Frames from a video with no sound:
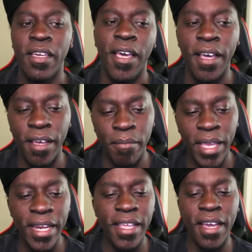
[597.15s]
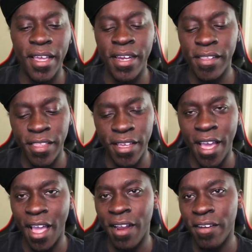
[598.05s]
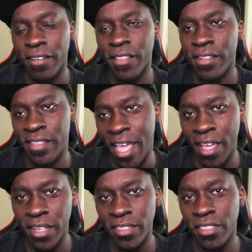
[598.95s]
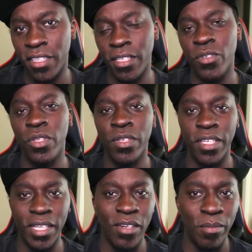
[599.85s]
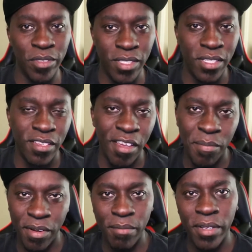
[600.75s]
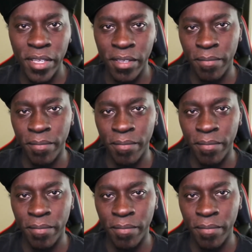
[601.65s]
Anything higher than that, then you're looking at almost the Type R money,